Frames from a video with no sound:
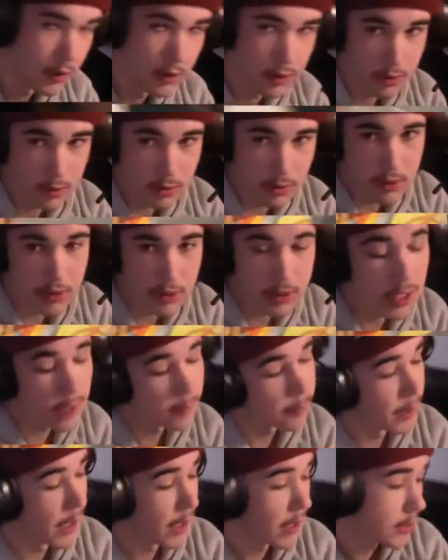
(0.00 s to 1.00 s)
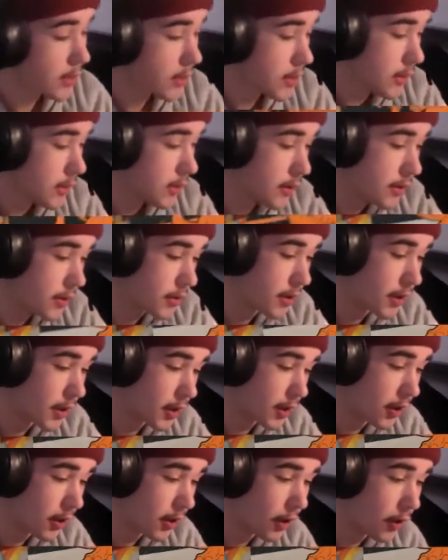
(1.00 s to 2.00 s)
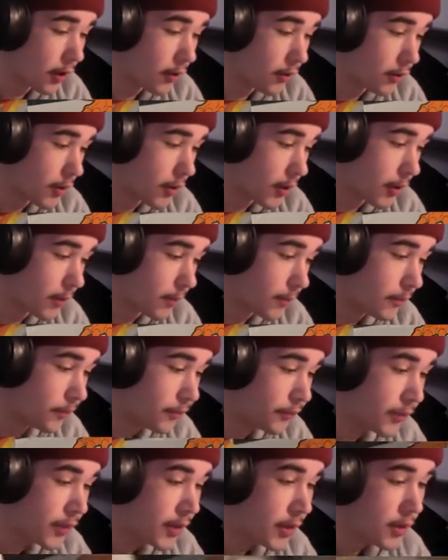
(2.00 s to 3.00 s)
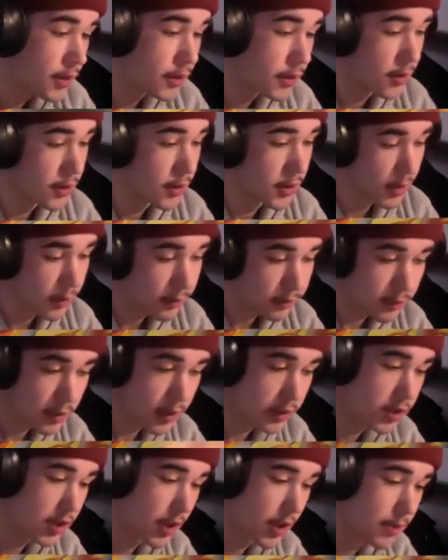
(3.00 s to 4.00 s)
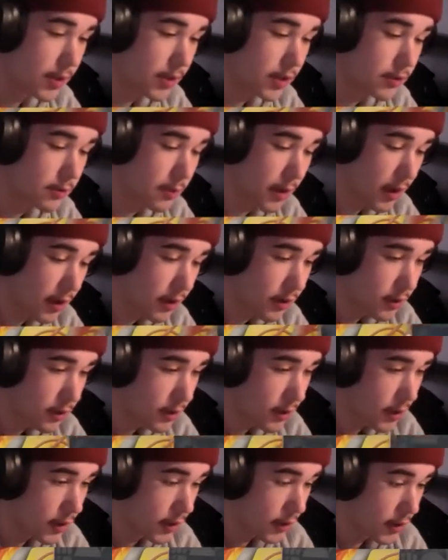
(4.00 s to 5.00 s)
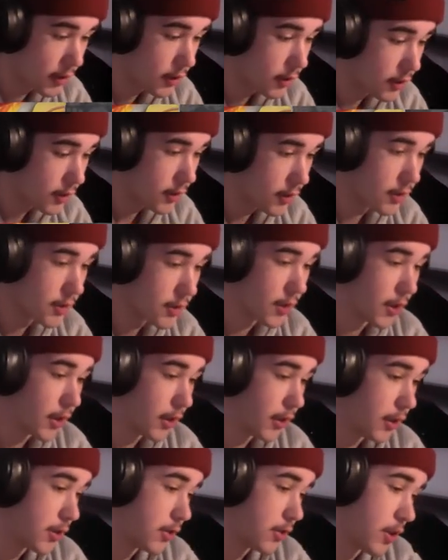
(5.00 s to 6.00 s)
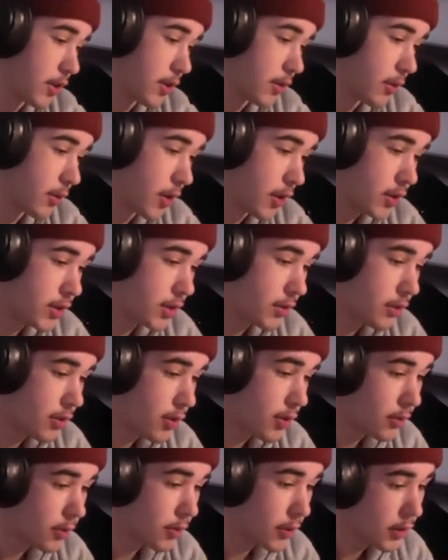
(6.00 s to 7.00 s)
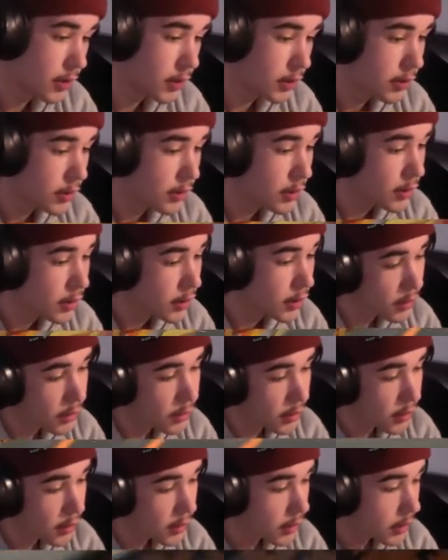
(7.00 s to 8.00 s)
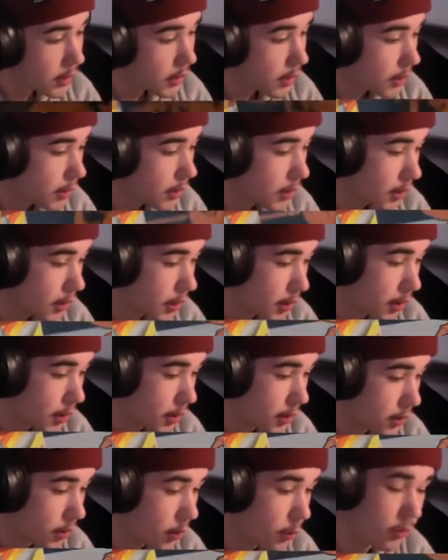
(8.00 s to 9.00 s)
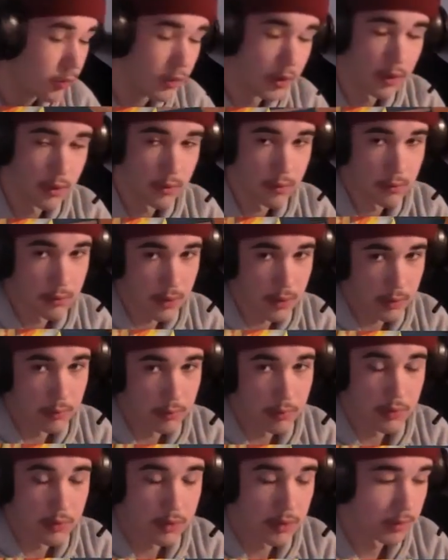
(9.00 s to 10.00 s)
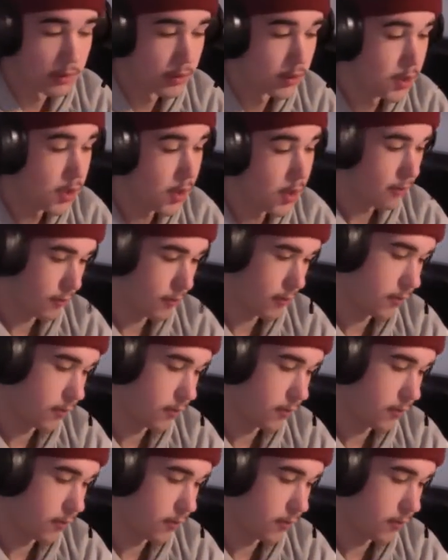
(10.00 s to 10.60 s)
there's 10 packs uh, of um, the set, Champions Path. The, this is the Elite Trainer box that we're opening. And hopefully we can pull some good stuff.